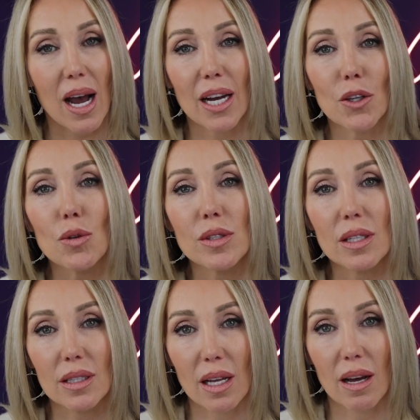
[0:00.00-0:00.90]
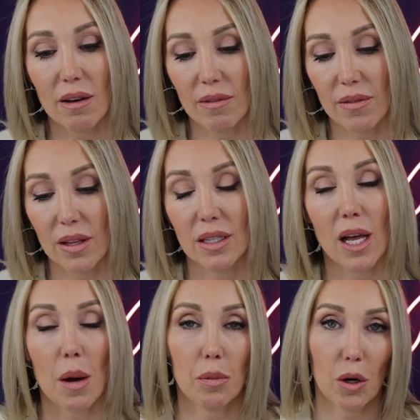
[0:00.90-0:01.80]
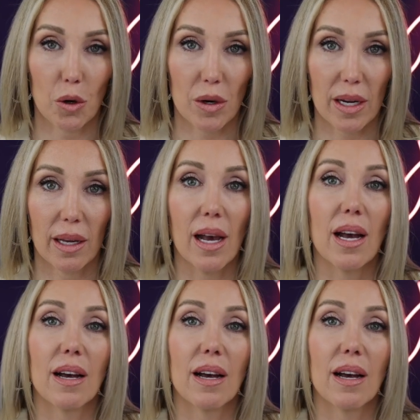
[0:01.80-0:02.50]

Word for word: I used to love the La Prairie